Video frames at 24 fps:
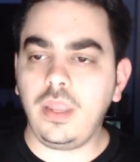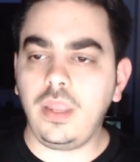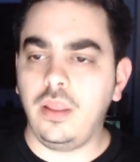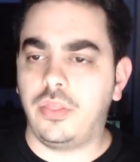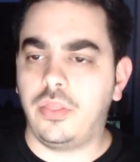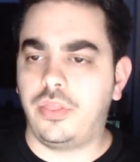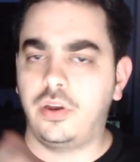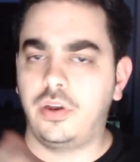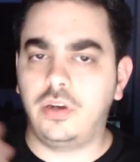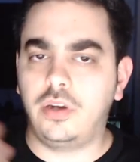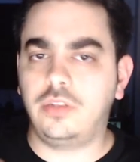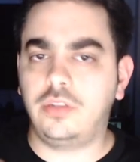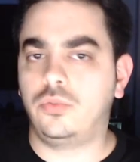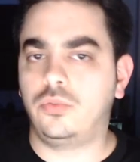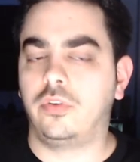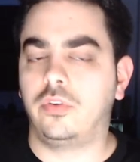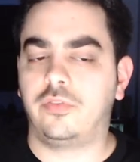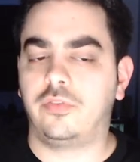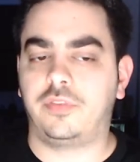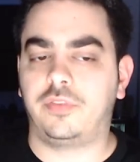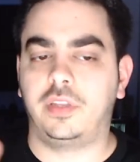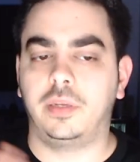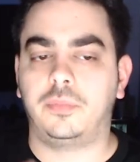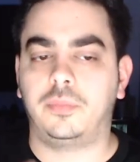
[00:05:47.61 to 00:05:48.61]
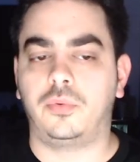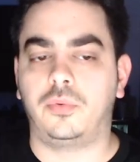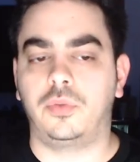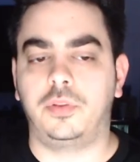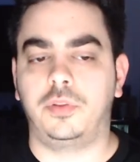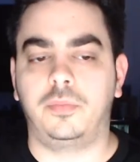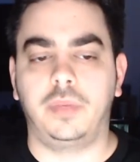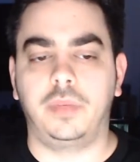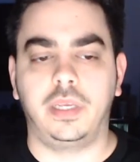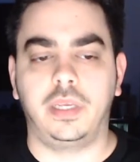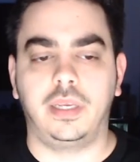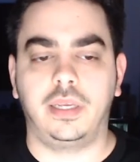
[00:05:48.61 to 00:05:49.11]
Third wolf tip
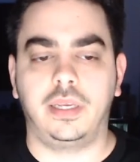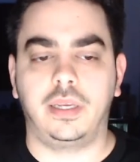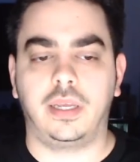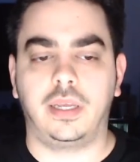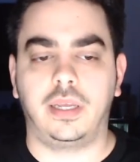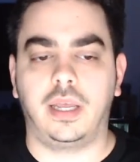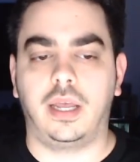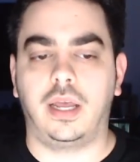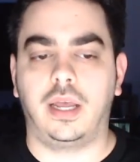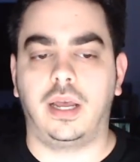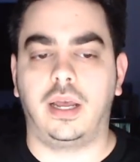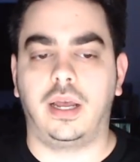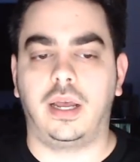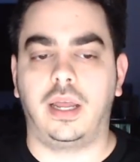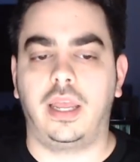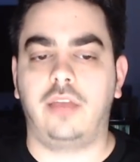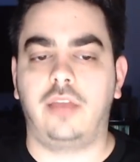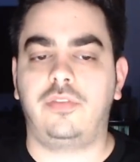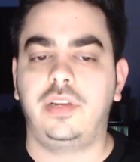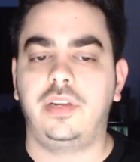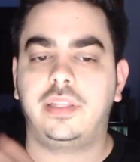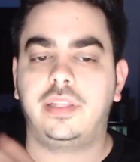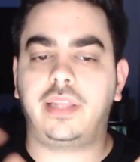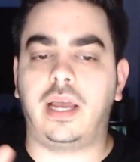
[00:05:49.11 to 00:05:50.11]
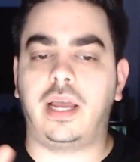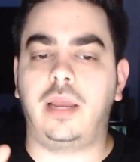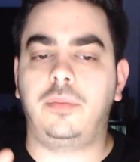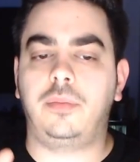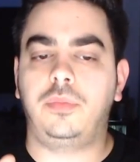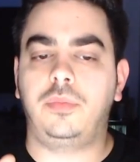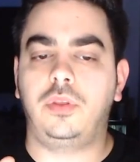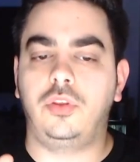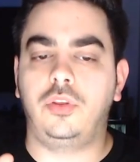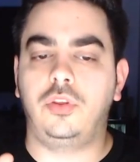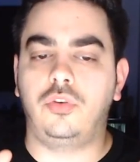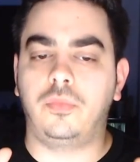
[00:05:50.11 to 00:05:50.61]
would be every time
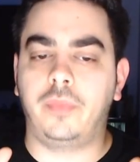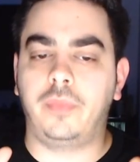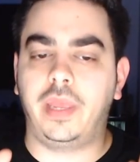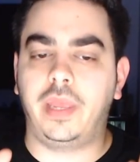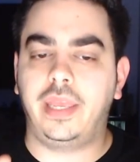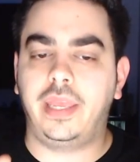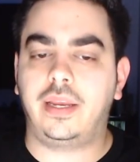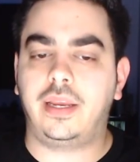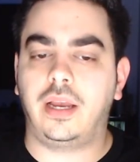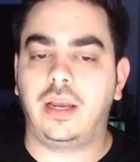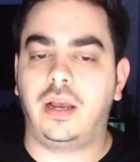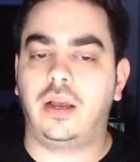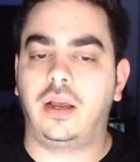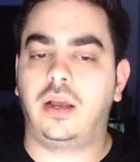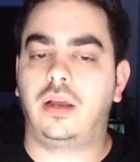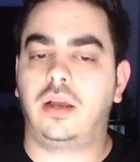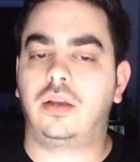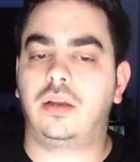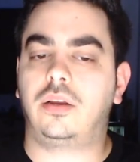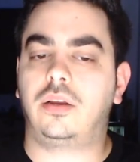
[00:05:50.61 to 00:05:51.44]
you make a